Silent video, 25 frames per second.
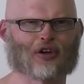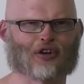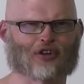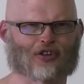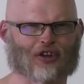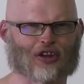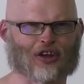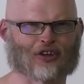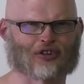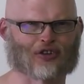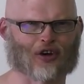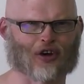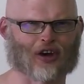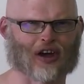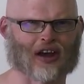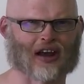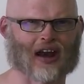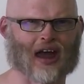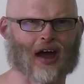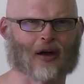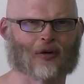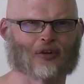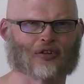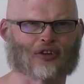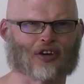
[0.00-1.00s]
who studied Turkic
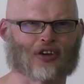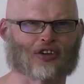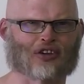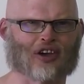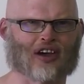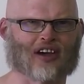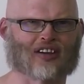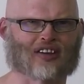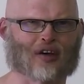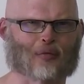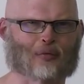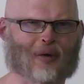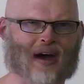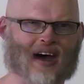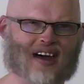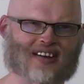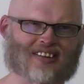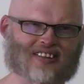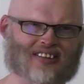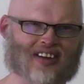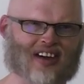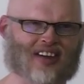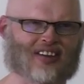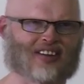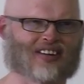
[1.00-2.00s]
languages, is a
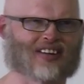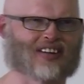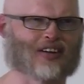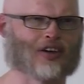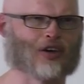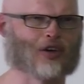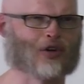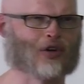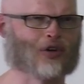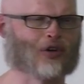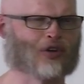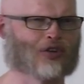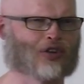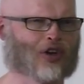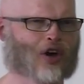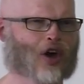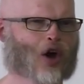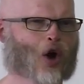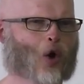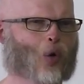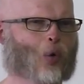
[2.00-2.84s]
past tense used